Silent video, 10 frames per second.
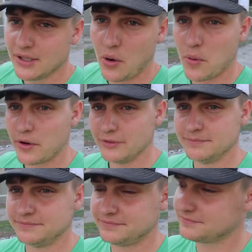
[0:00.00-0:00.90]
horn.
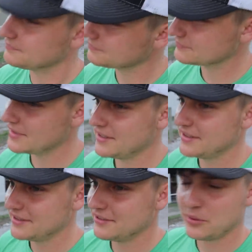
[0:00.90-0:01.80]

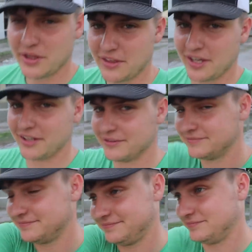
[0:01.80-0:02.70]
What do you think?
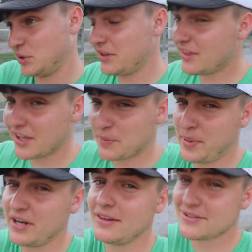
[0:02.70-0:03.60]
What do you think?
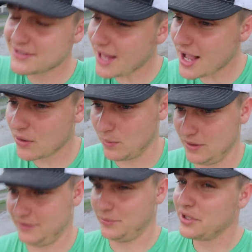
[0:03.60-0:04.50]
Compared to the stock
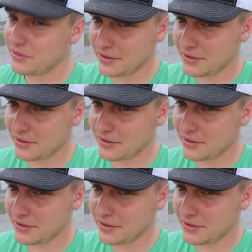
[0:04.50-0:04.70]
one, what do you